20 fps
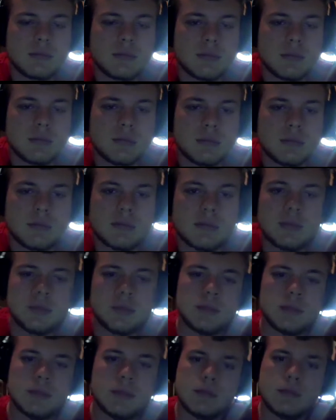under a rock,
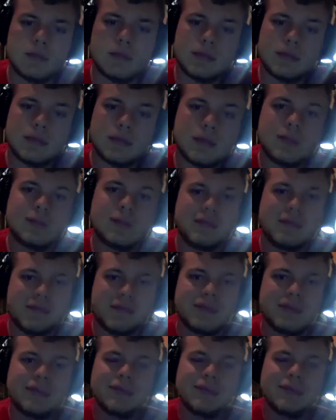I'm talking about
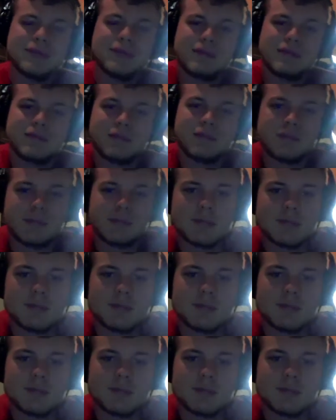NBA Top Shot.